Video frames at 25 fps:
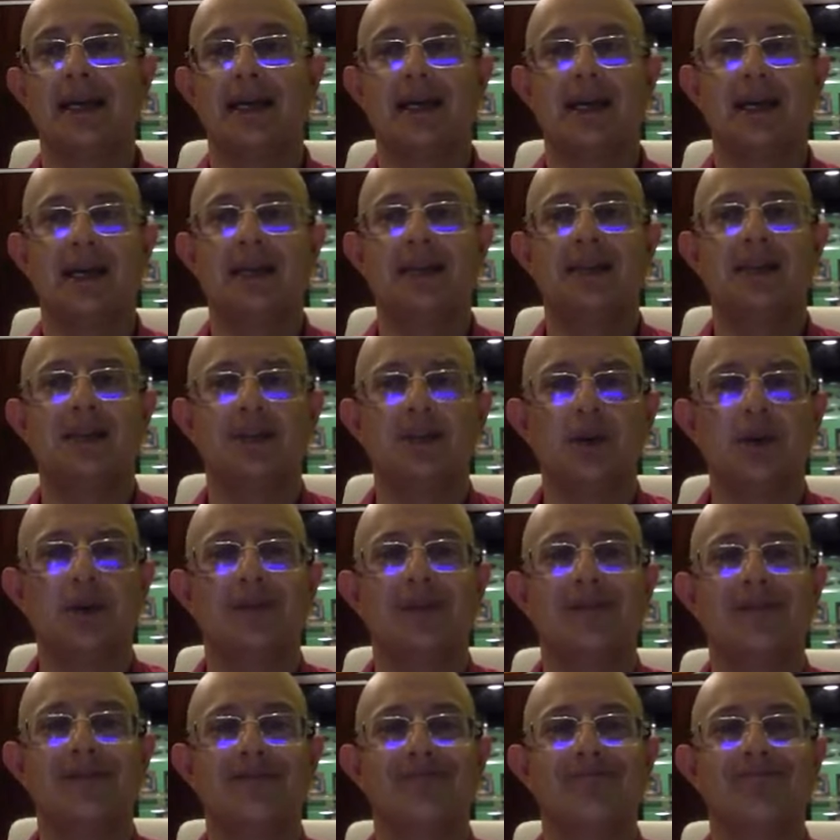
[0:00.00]
It's
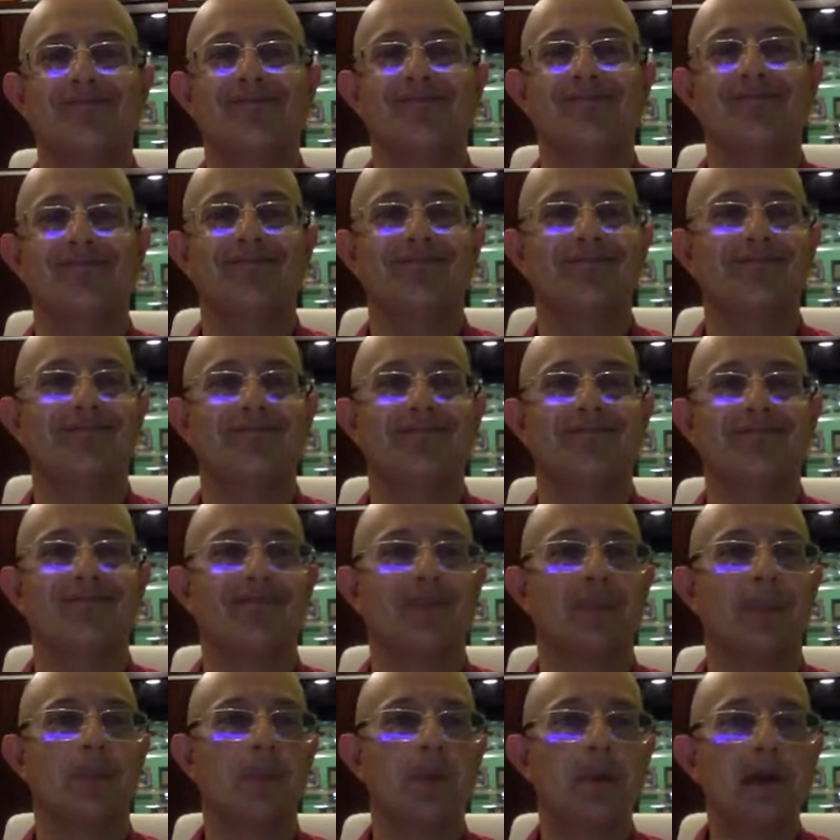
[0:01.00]
not
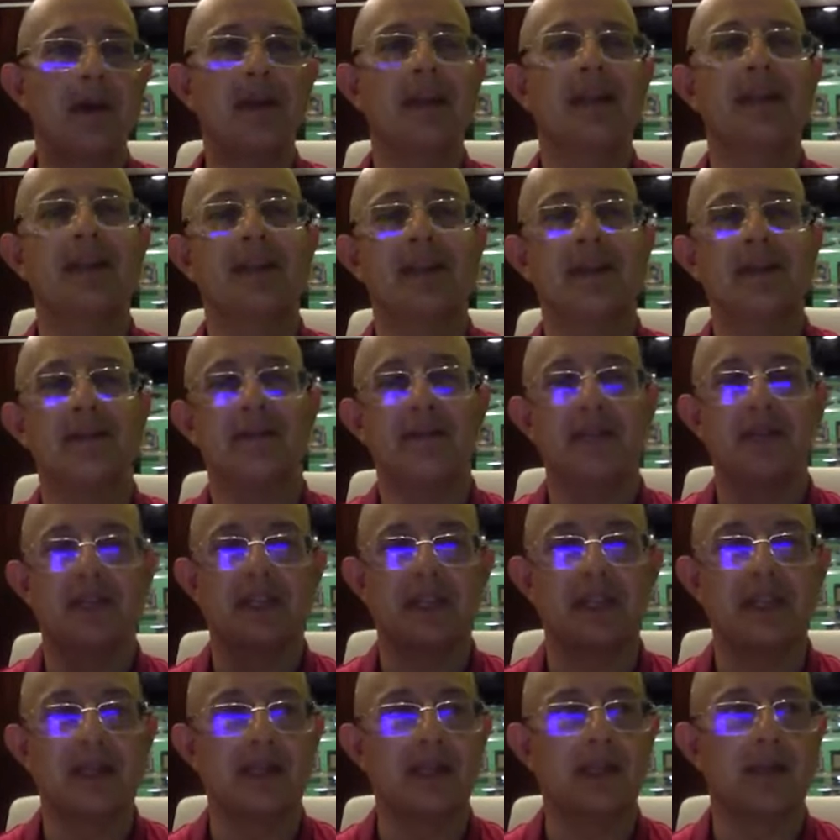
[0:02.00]
print with a
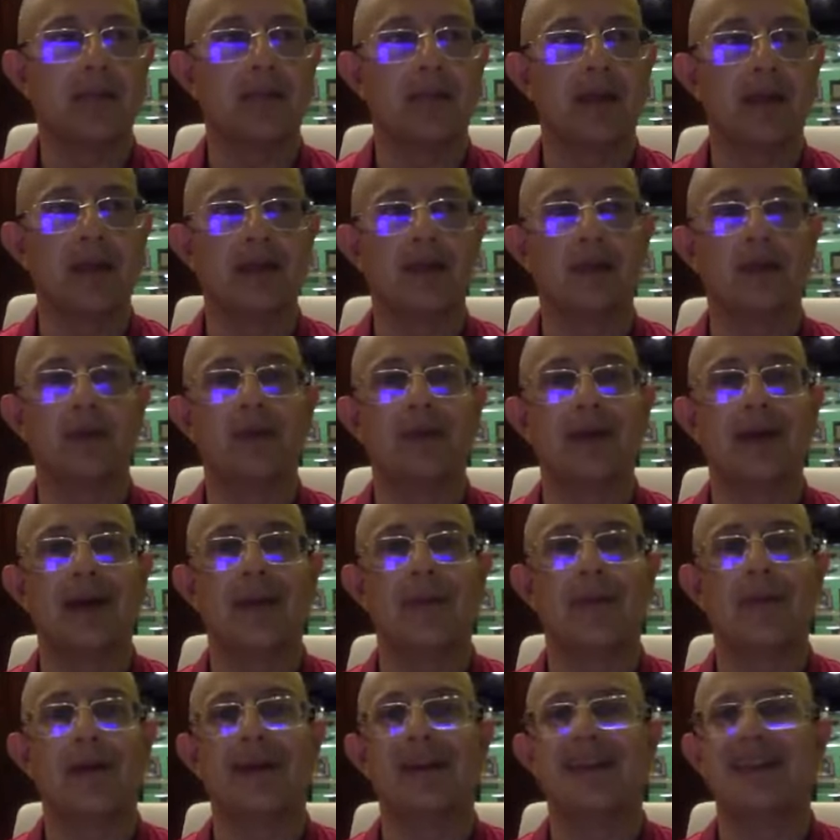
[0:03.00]
little paint on
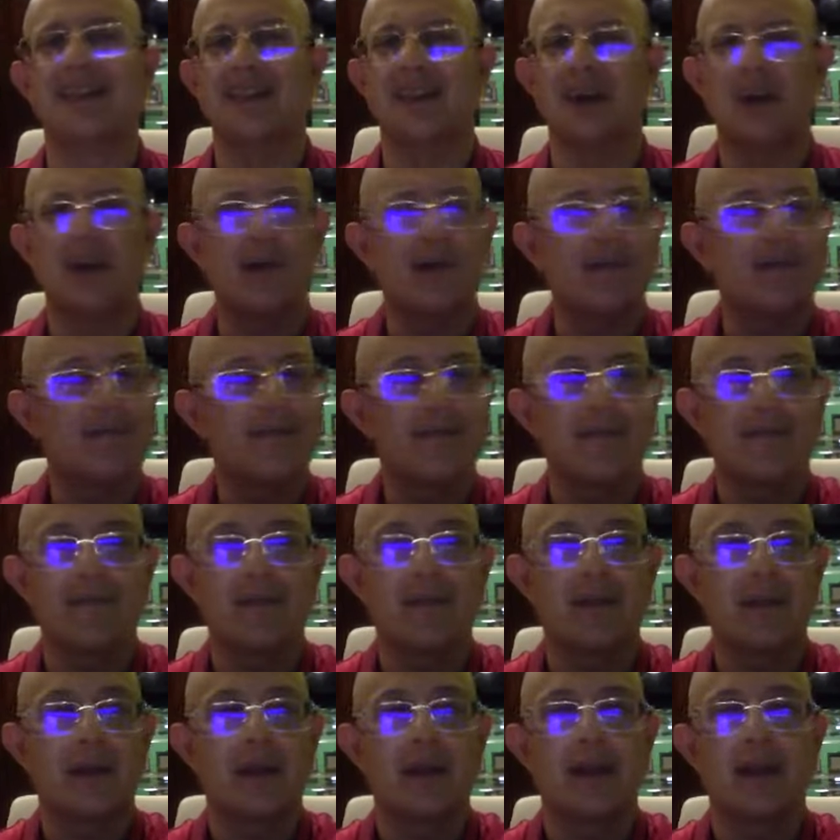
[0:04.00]
top. It's a,
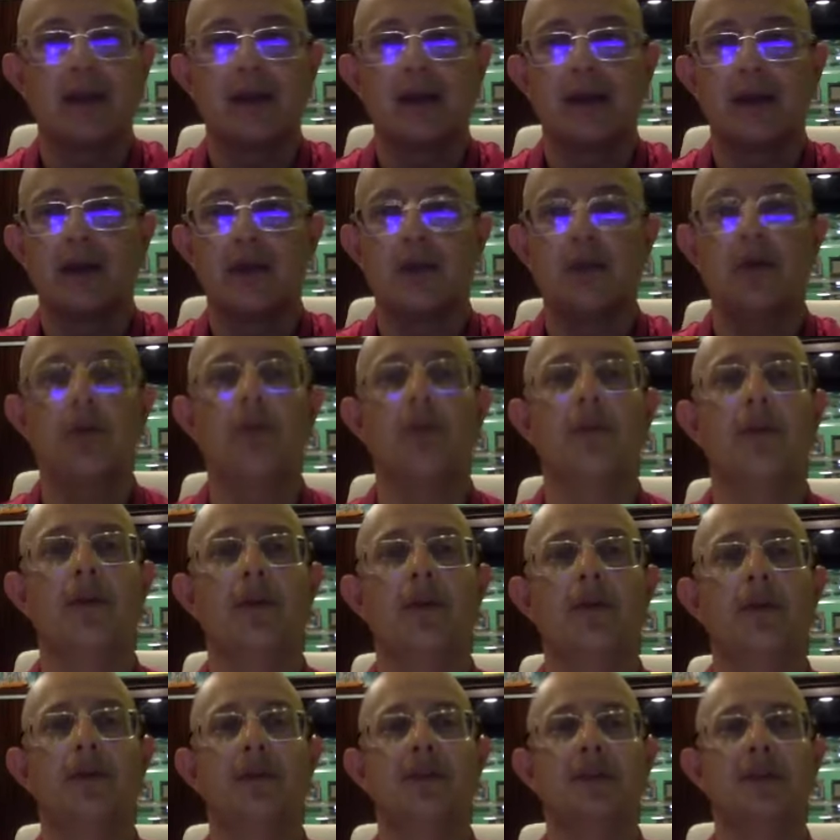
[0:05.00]
you know, when
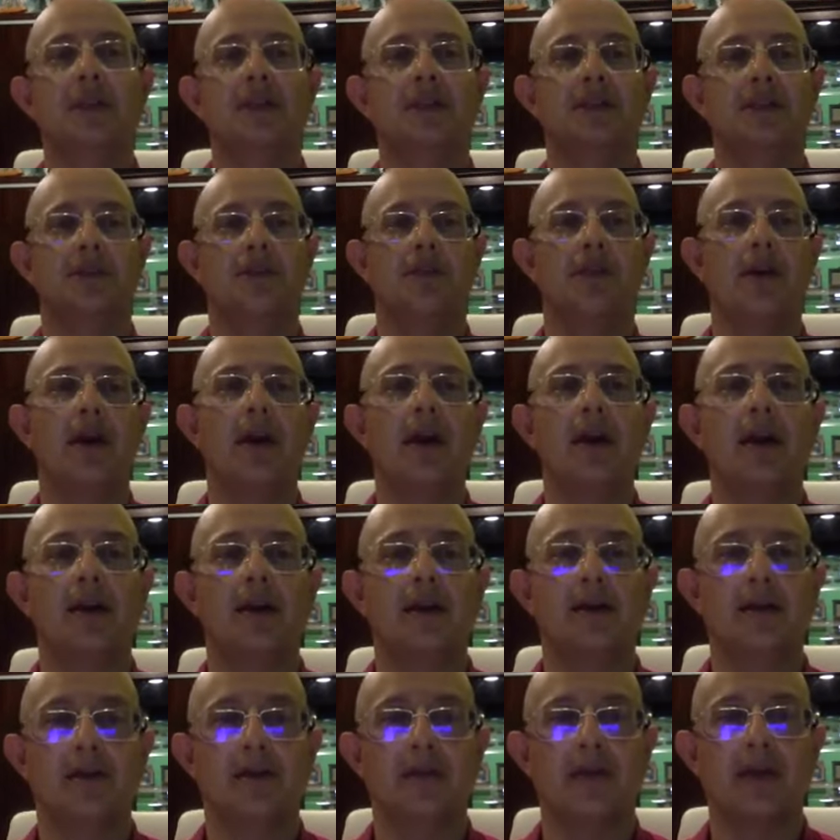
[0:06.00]
you see the
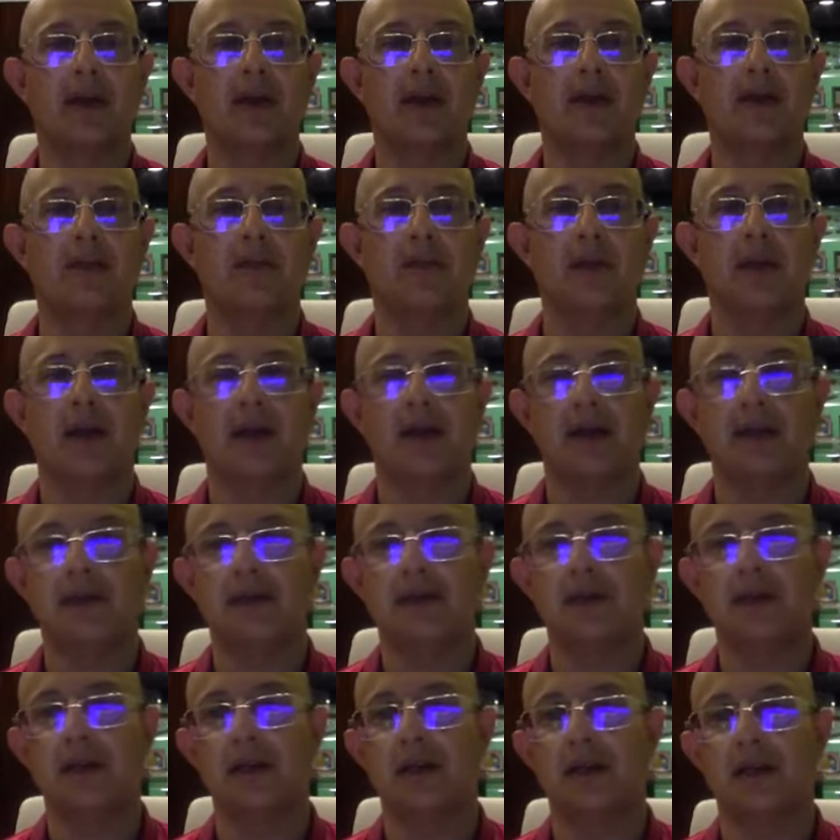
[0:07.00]
violin created by
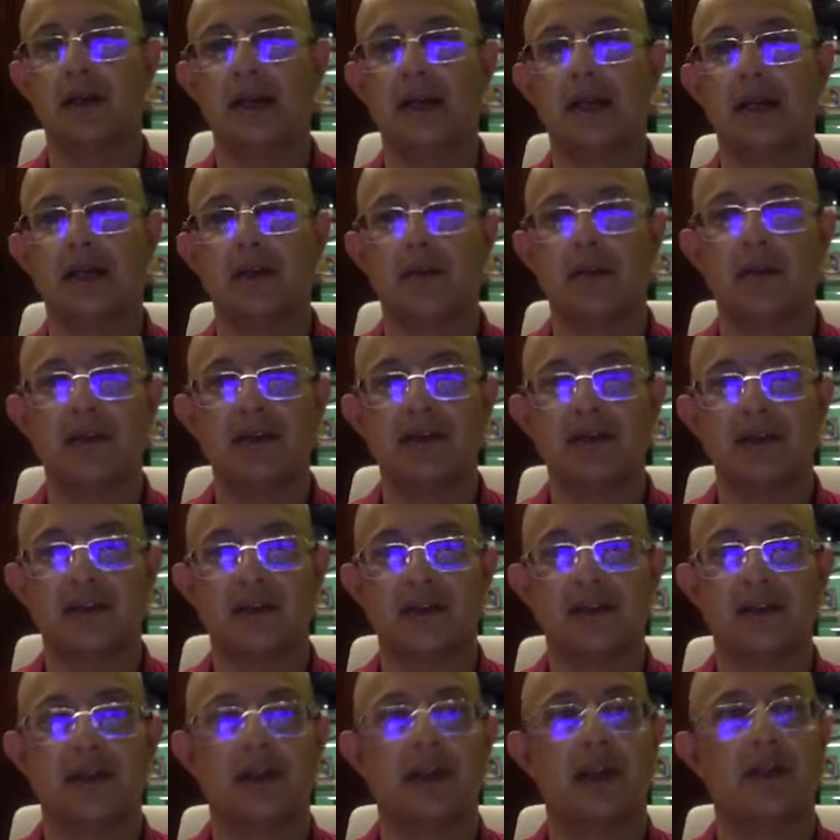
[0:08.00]
antique Italian
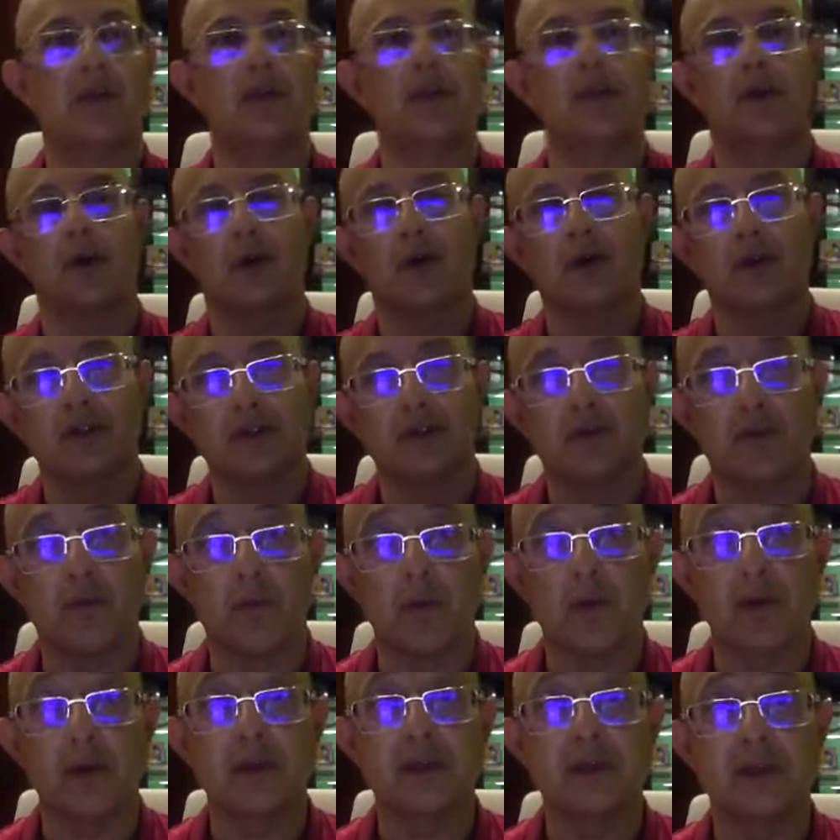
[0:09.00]
masters and you hear the
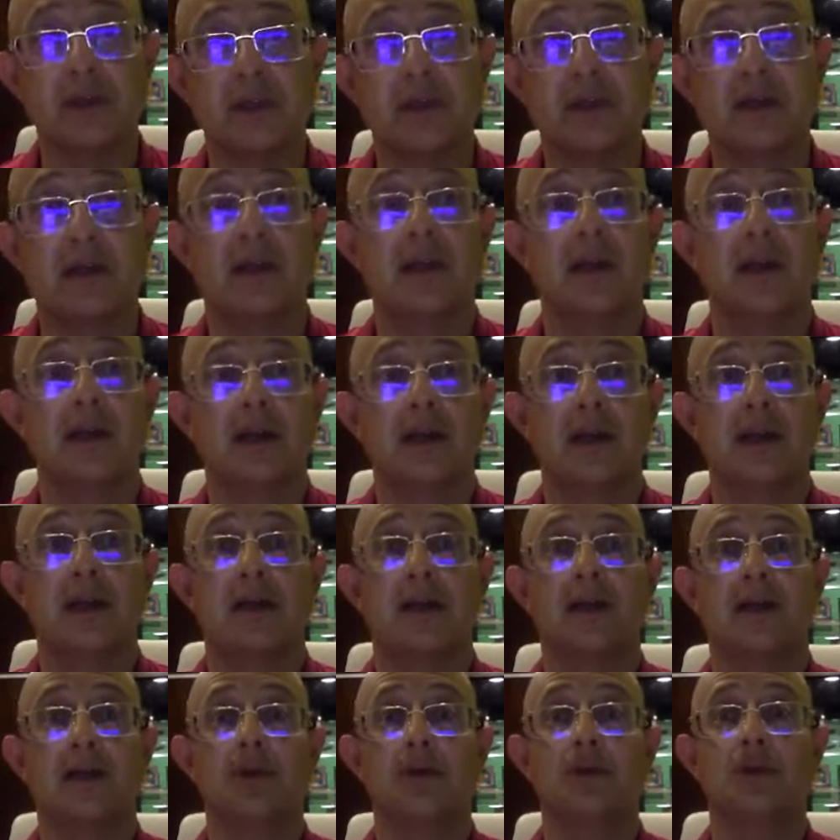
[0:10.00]
voice,
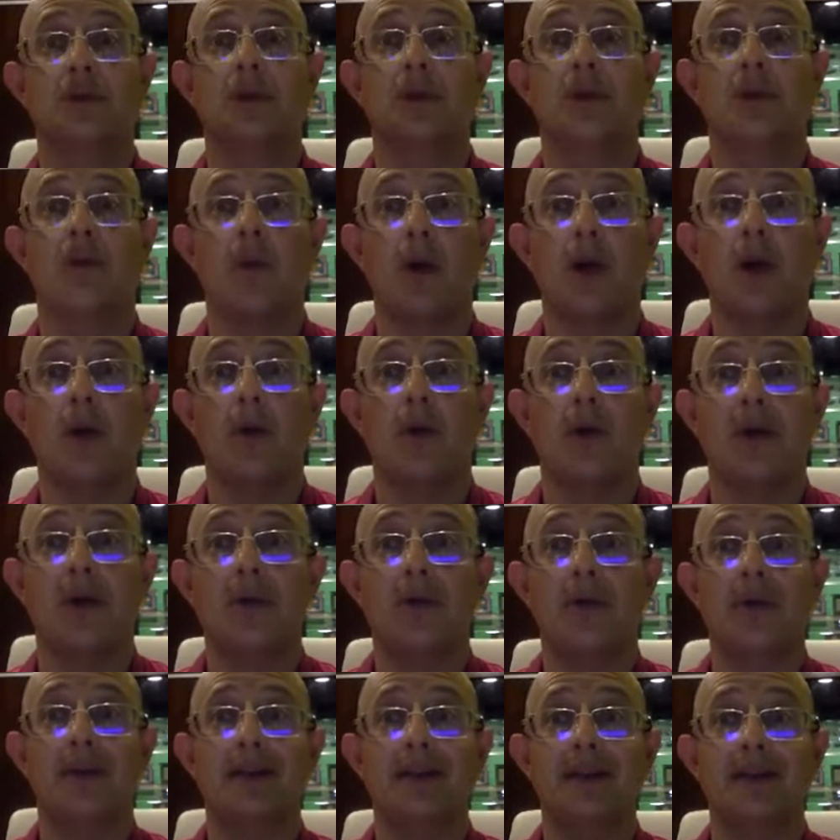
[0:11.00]
you say, wow, how
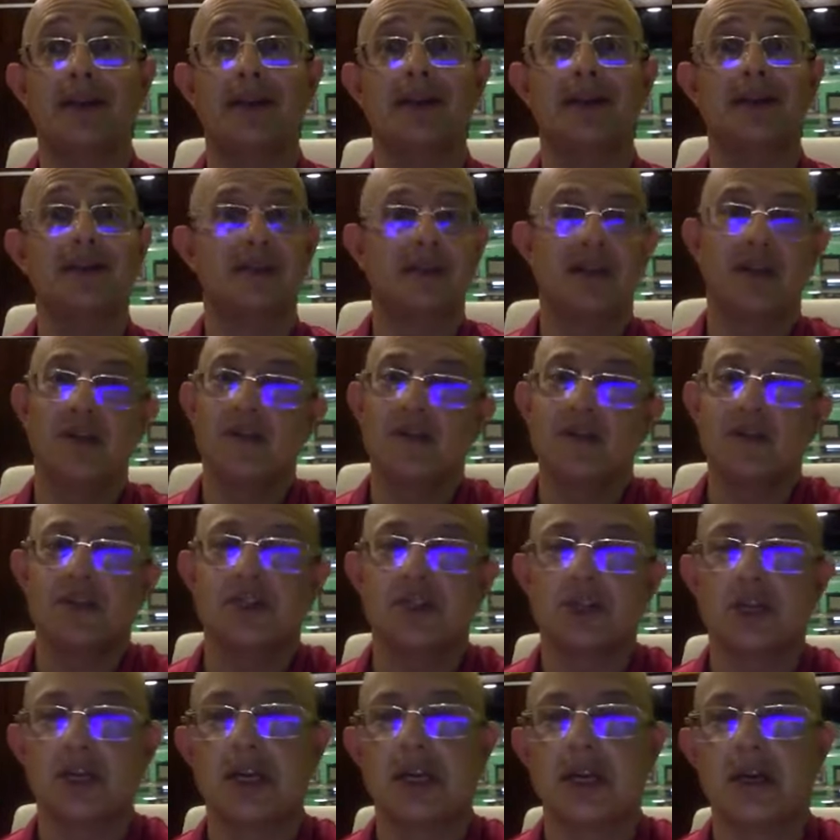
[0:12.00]
he did it. Same with the
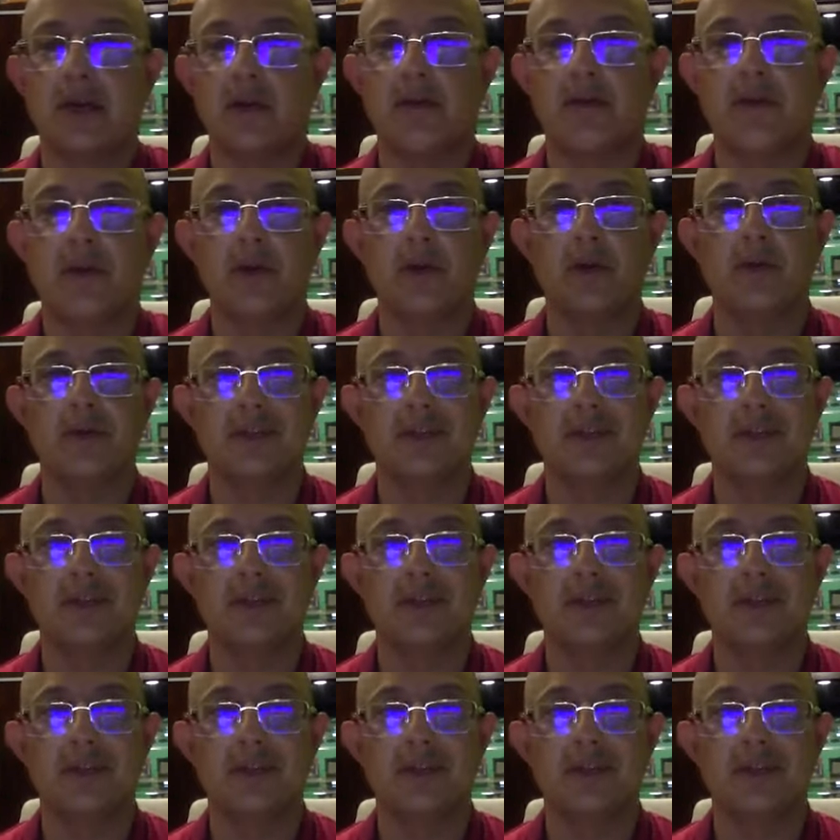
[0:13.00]
Giclee. When you